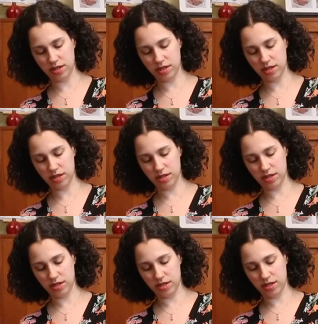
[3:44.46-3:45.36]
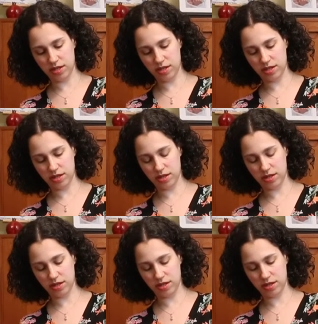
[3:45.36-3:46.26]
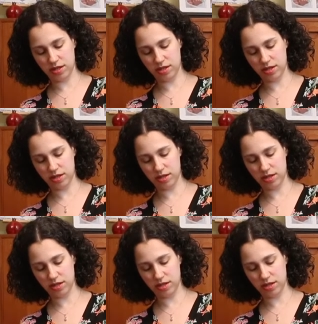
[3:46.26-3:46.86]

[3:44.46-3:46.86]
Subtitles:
Nobody speaks.